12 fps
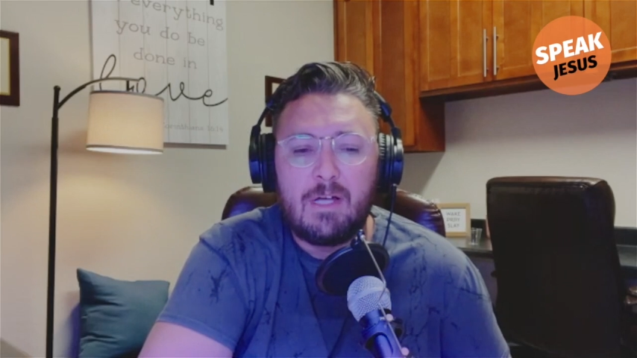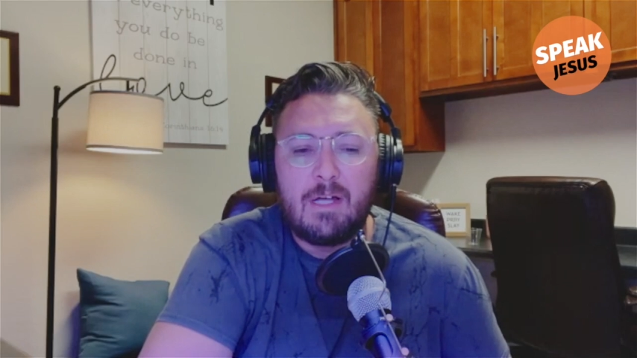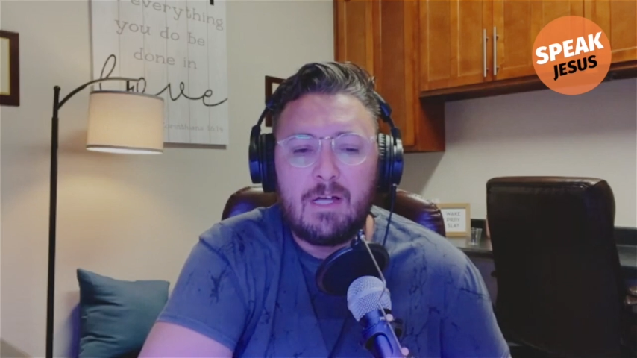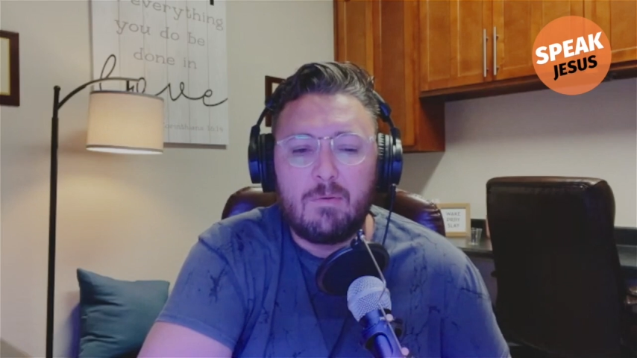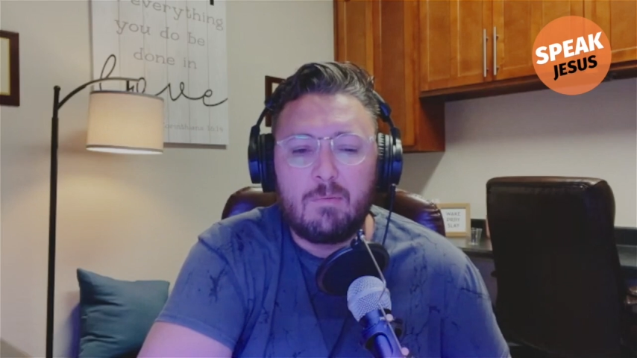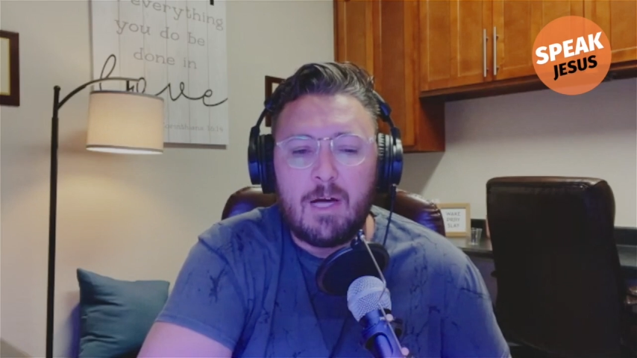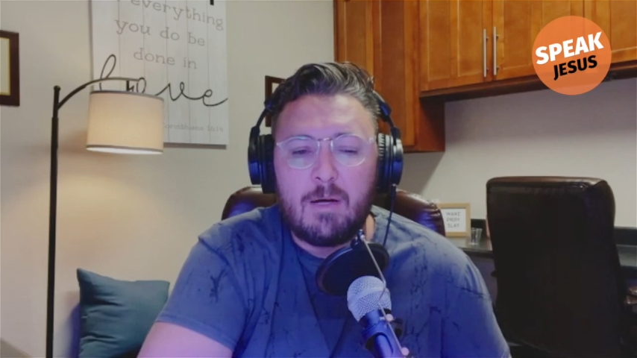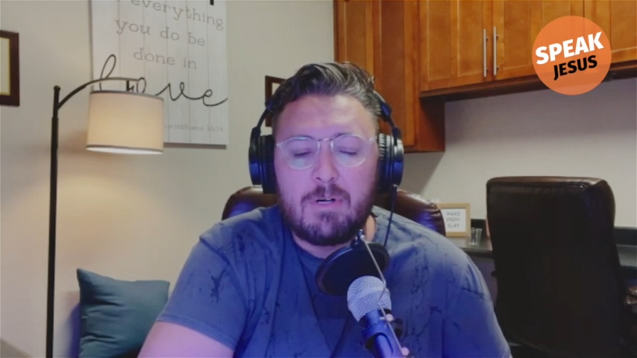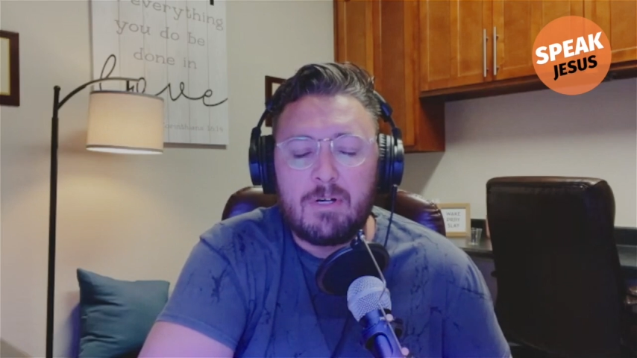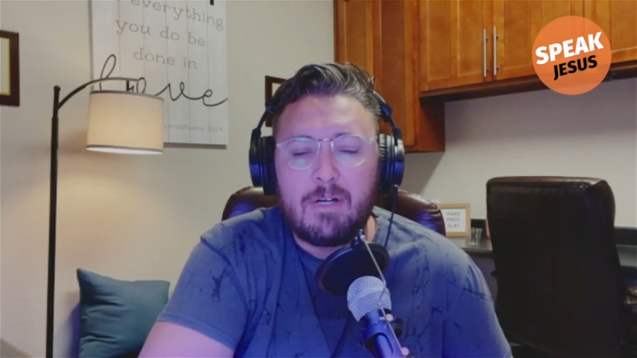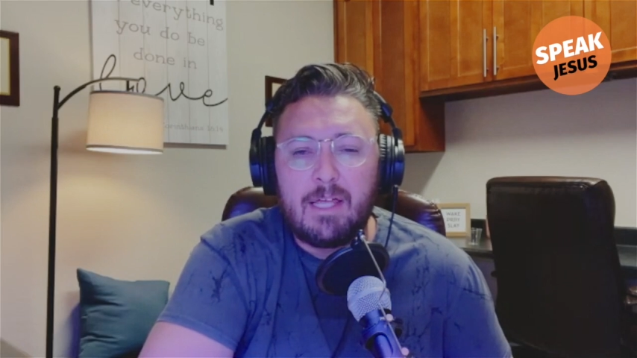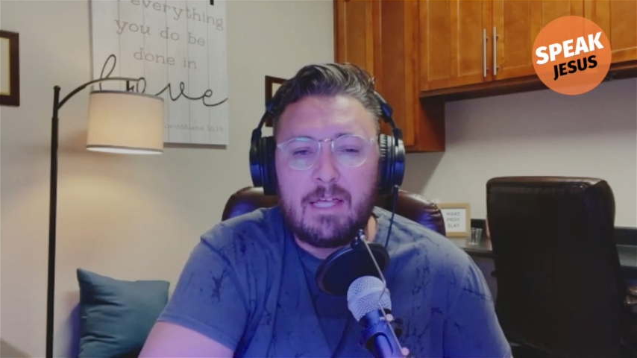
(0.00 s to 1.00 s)

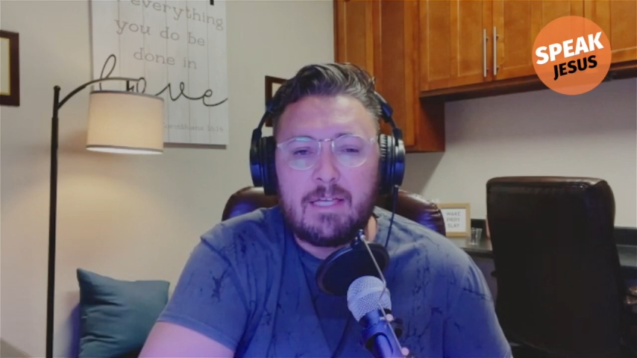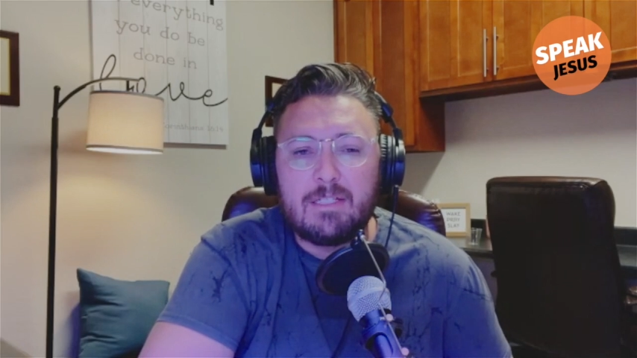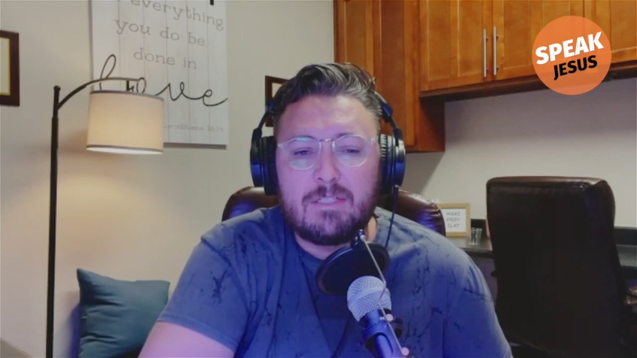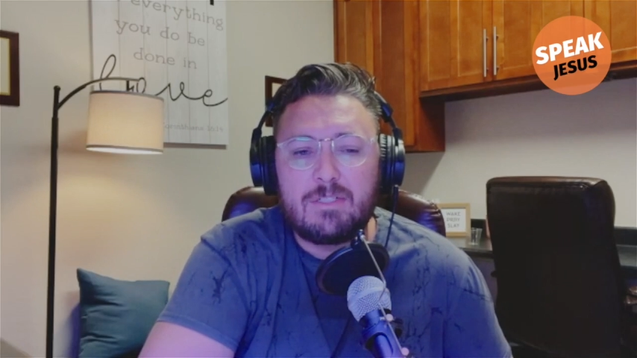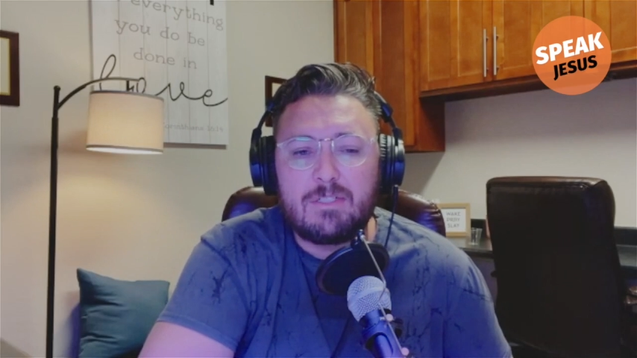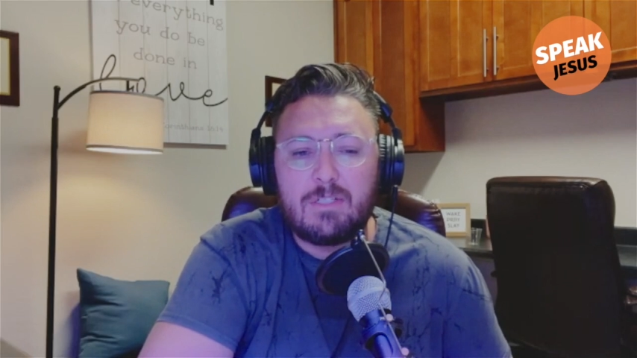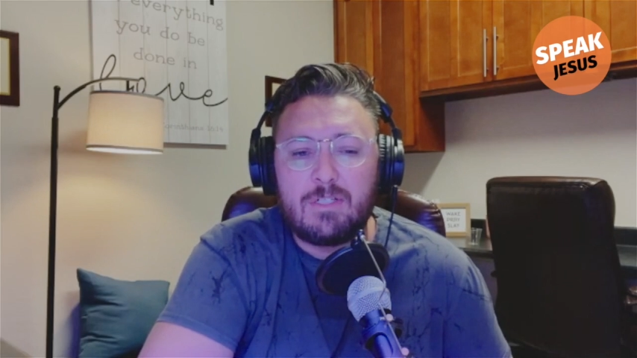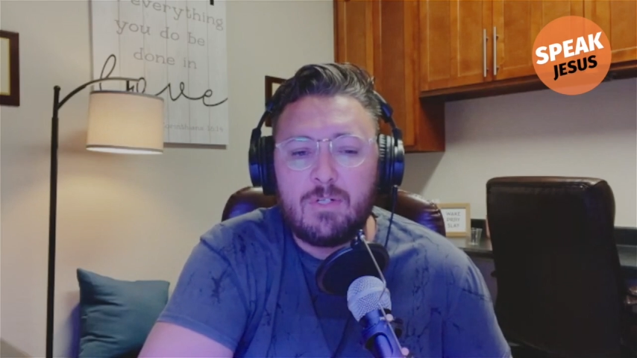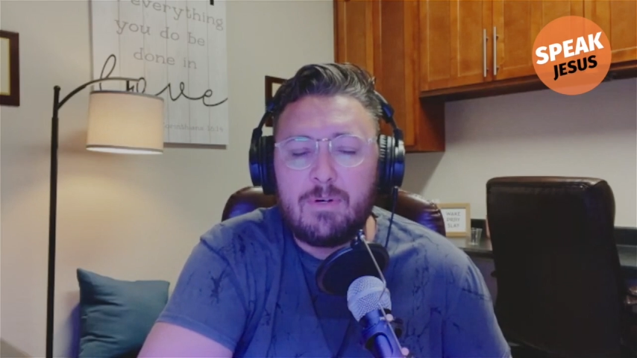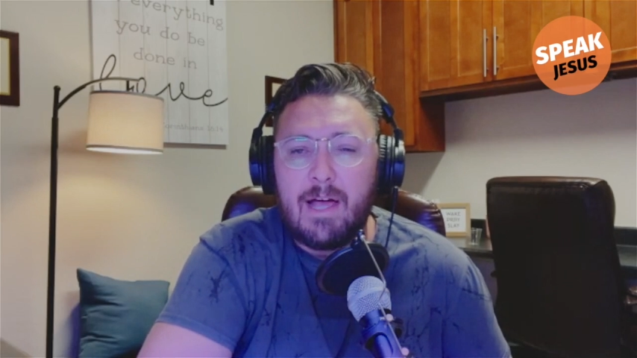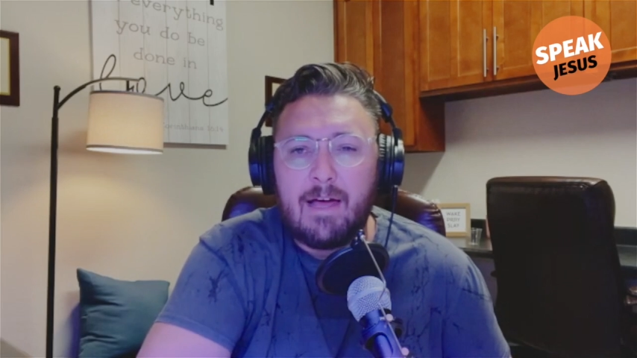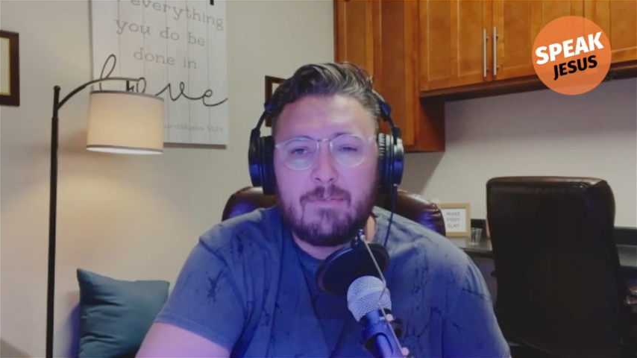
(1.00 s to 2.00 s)
Robert, is you
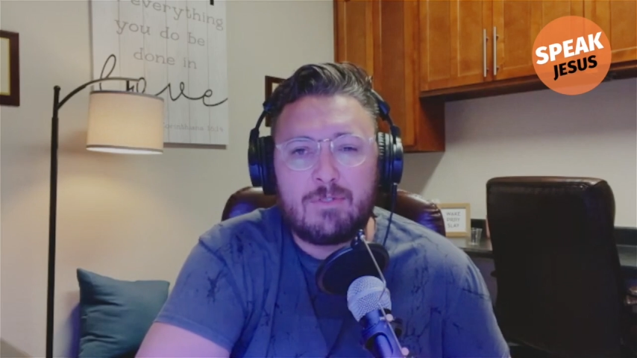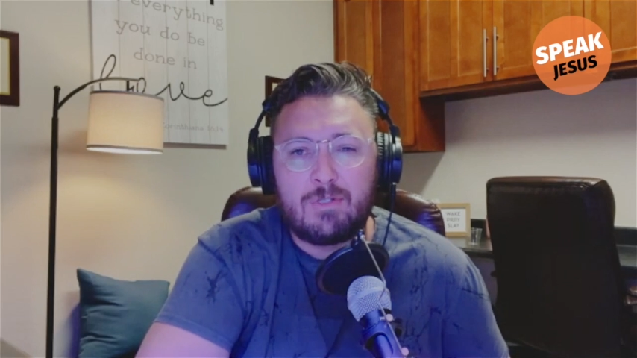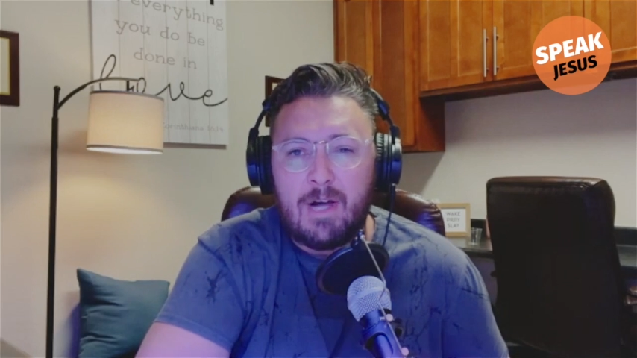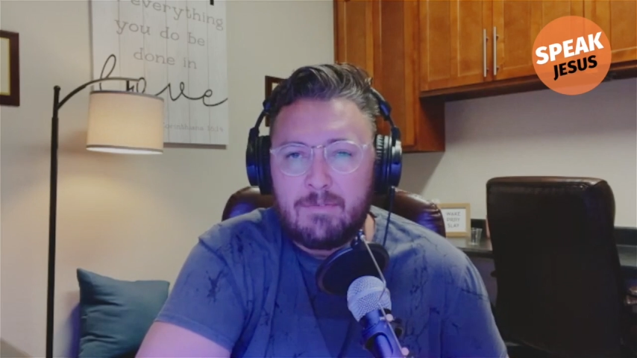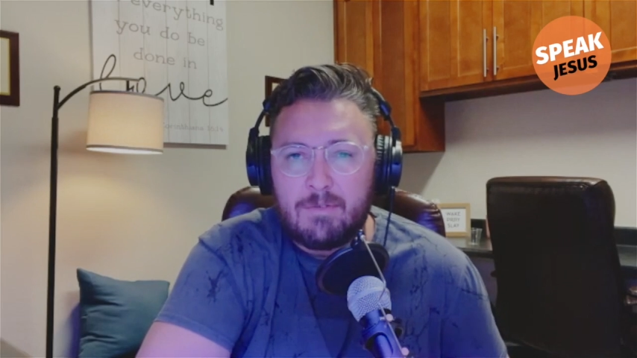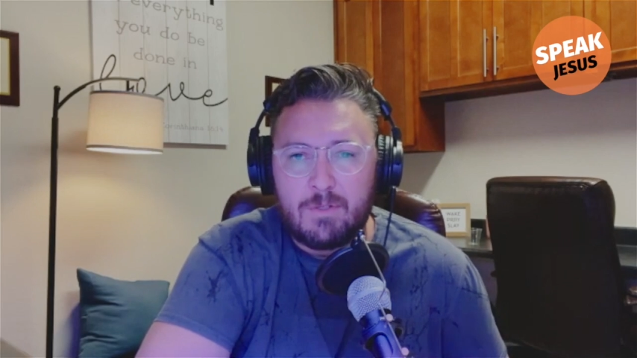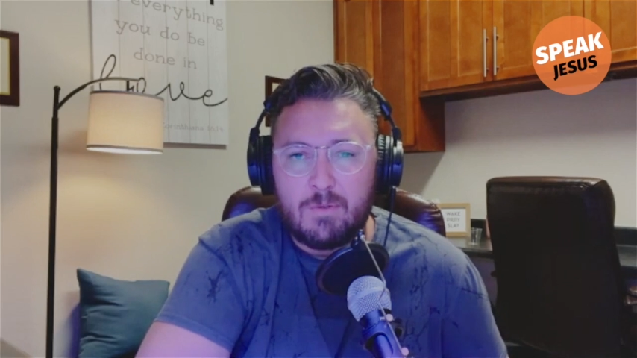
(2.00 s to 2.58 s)
have traveled